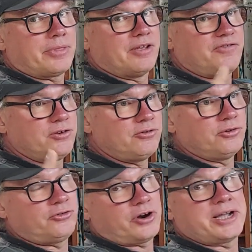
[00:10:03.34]
If you
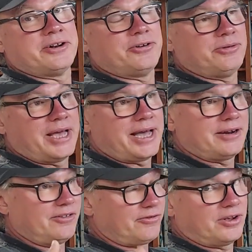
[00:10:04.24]
do try and do
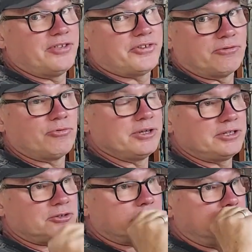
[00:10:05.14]
that, it's a
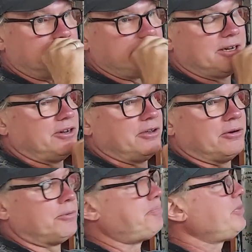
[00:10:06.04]
really tricky thing to
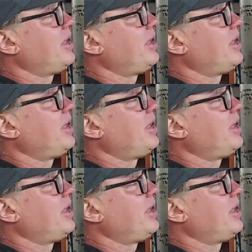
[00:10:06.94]
do.